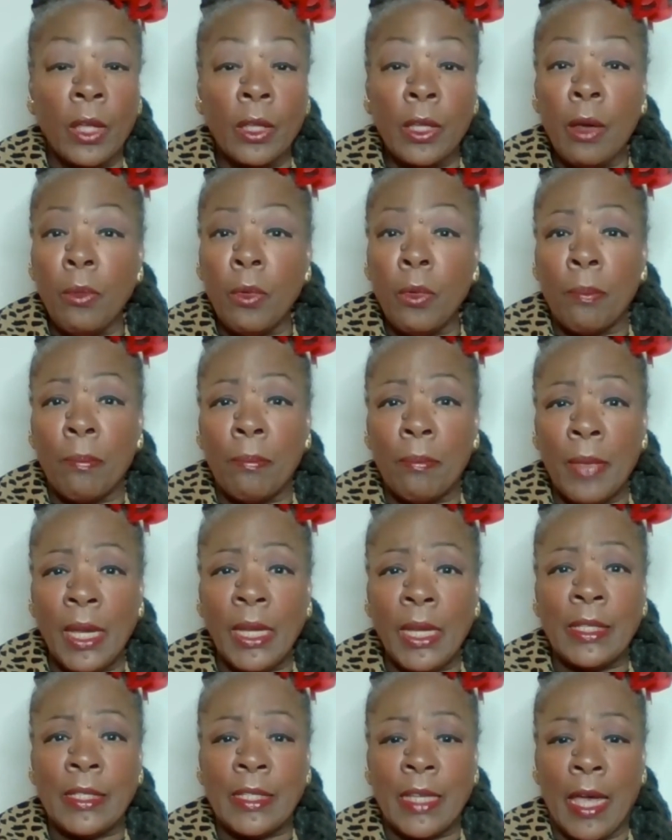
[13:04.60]
there were
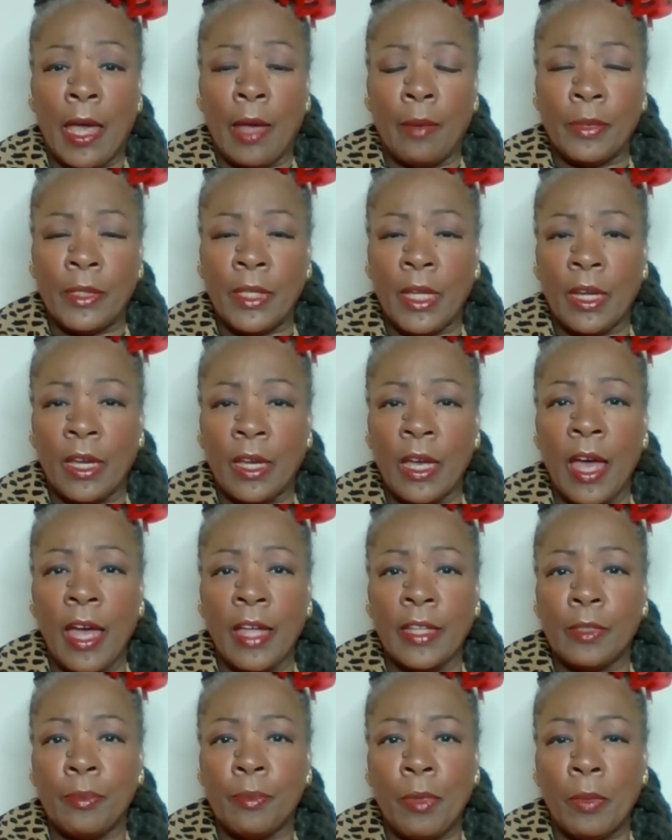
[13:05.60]
many times that
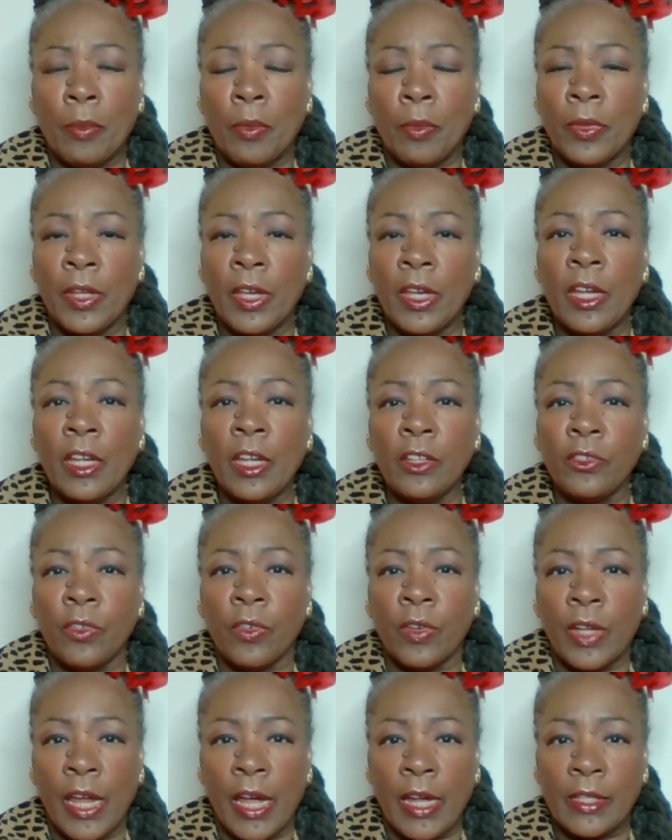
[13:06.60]
God's people, the
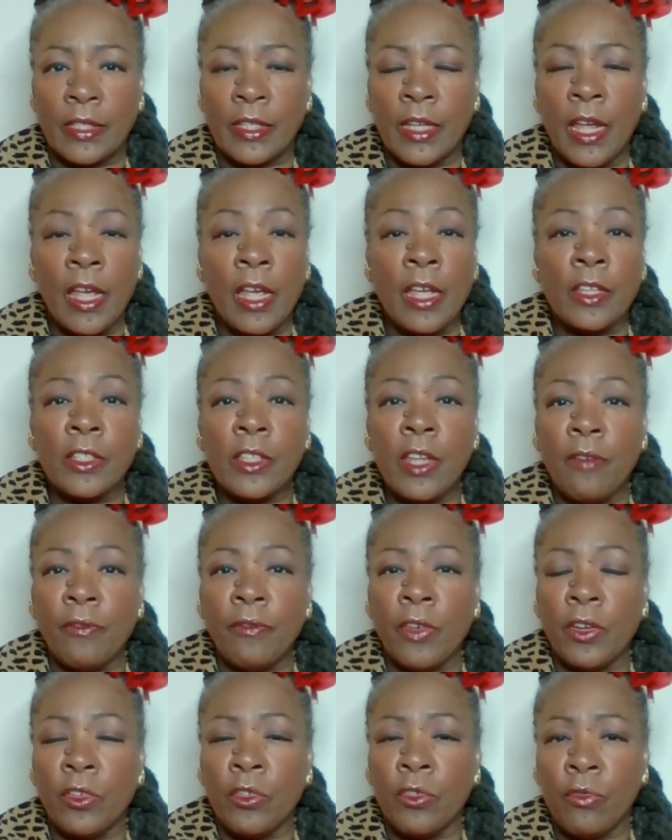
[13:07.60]
Israelites,
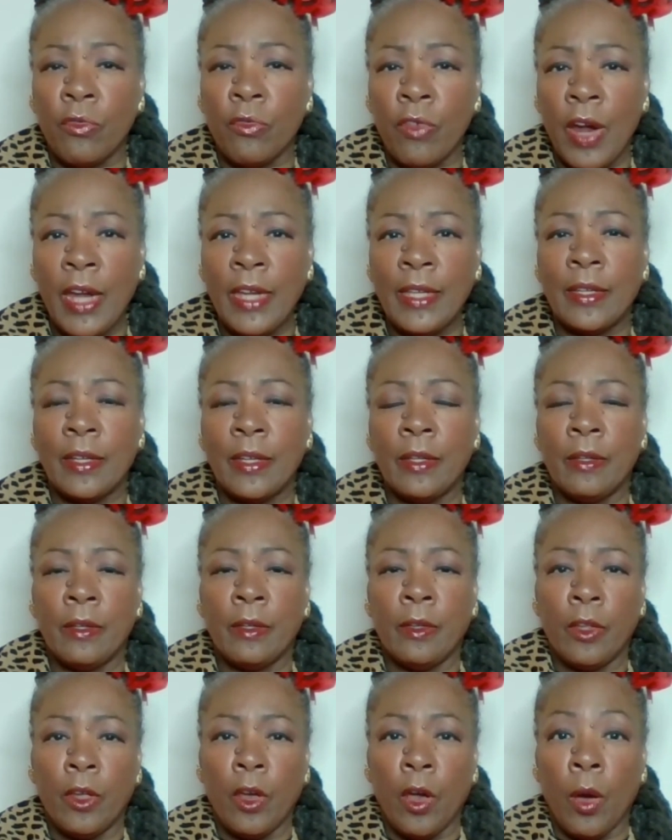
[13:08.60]
suffered great
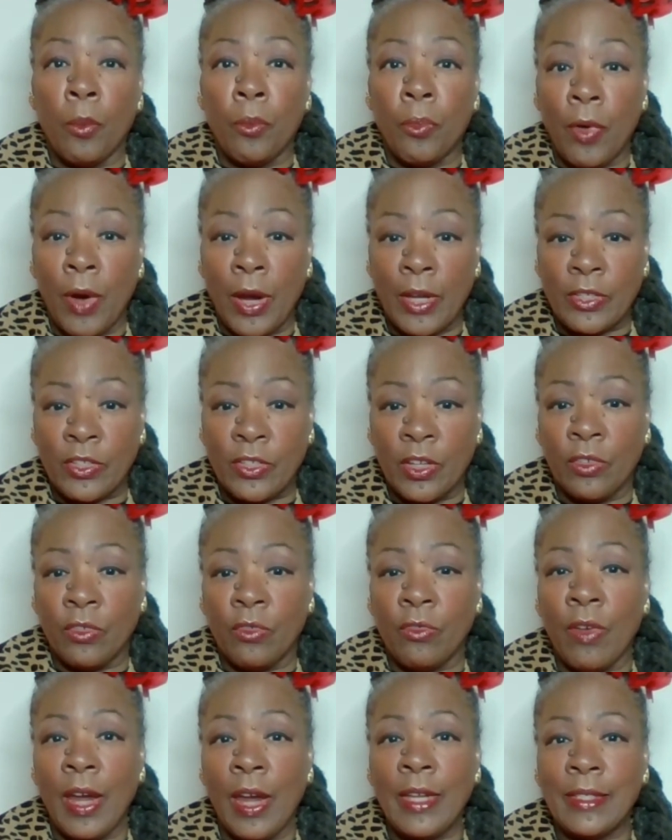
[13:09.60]
oppression,
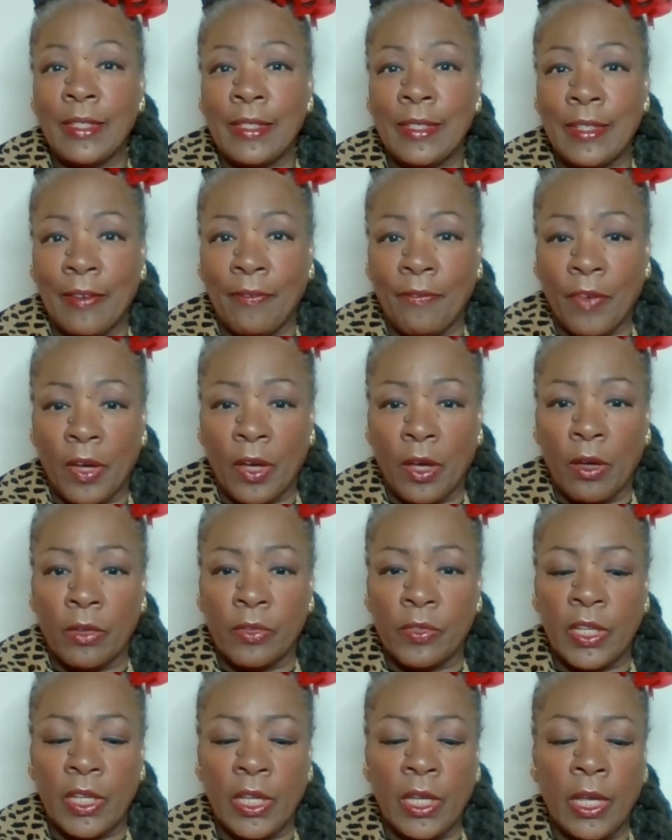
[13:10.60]
great
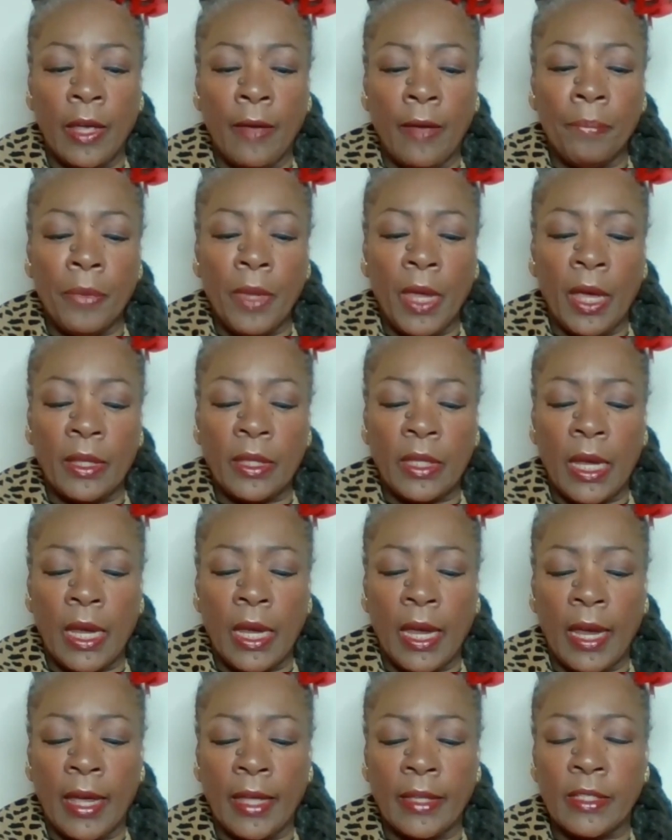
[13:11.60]
difficulty at the
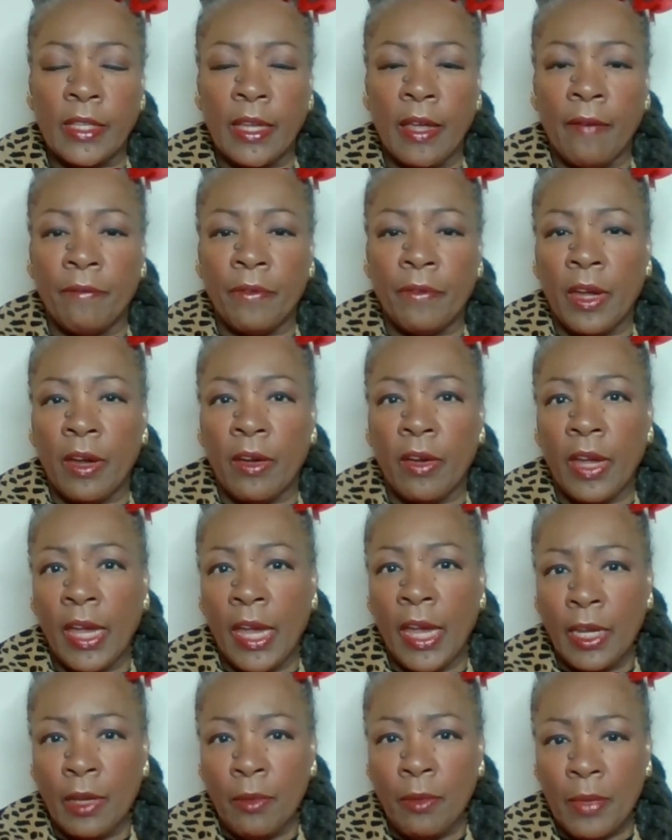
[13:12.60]
hands of their
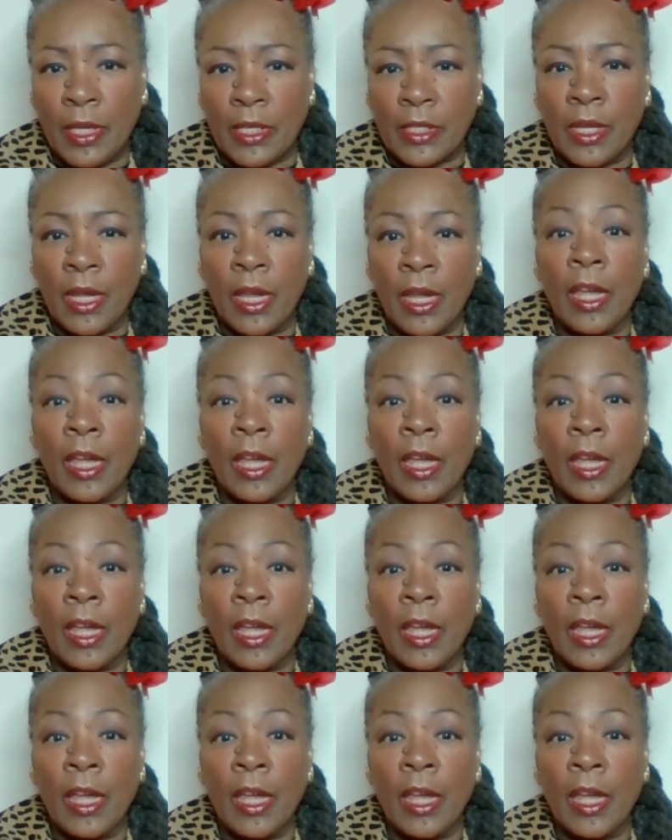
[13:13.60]
enemies.